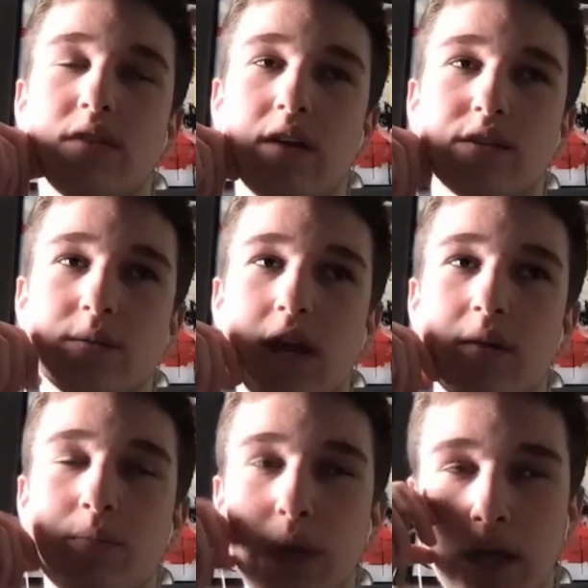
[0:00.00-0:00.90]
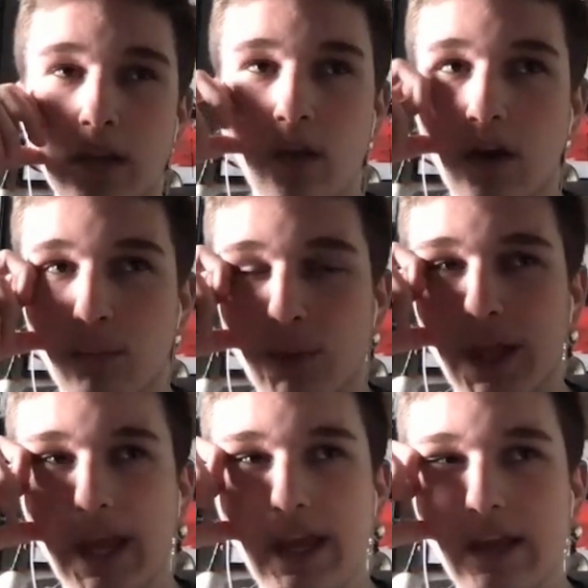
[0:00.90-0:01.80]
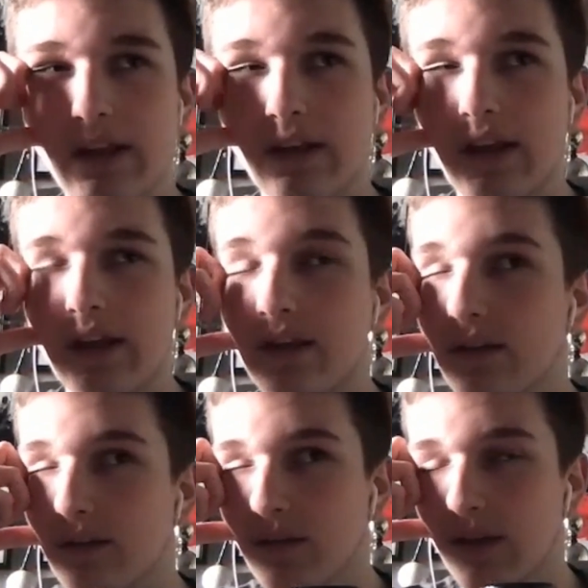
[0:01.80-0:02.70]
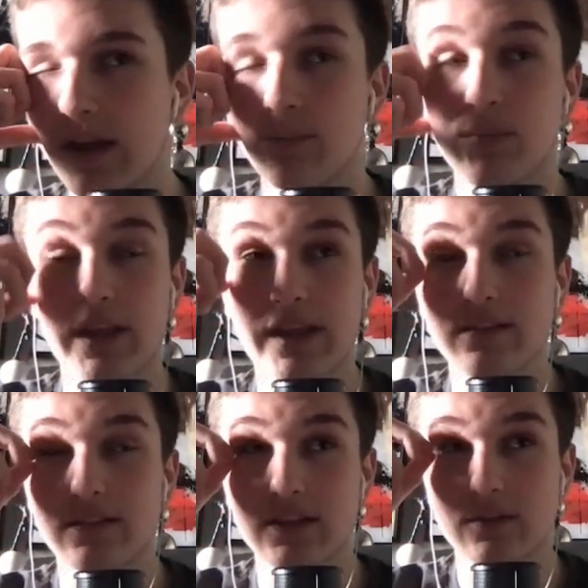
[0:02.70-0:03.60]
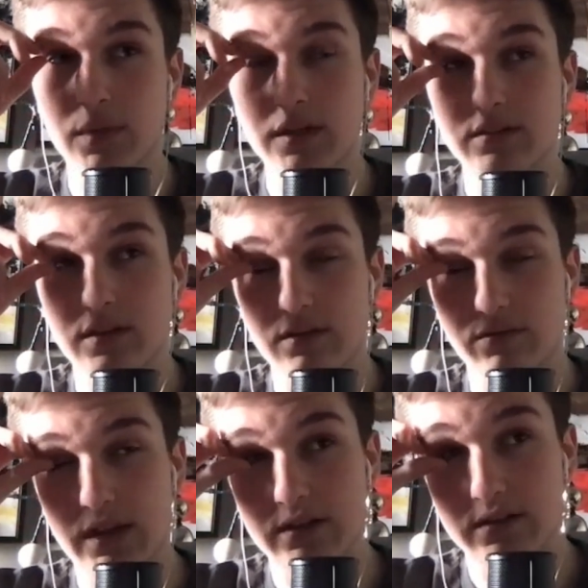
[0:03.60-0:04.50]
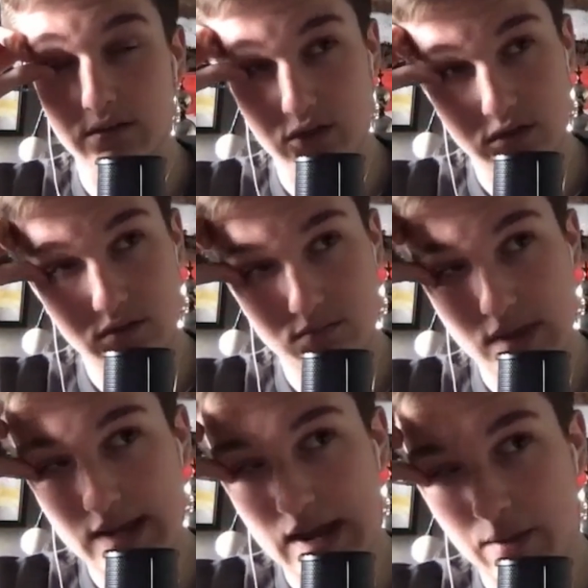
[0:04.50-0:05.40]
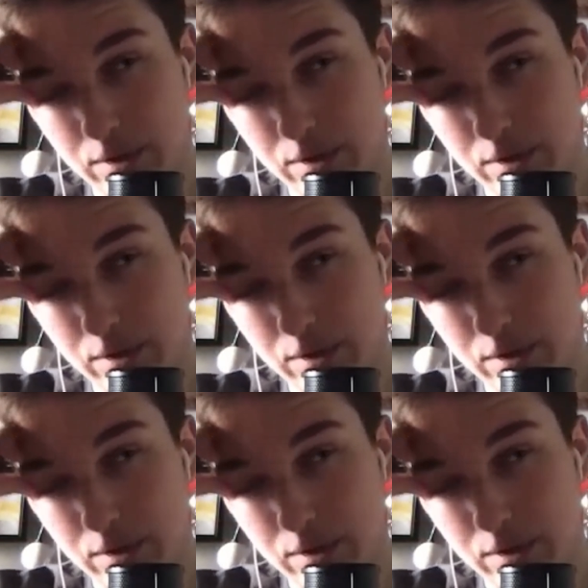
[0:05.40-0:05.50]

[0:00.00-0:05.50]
to have some kind of big, long plan, and you got to plan 6 months in advance. Just make it happen.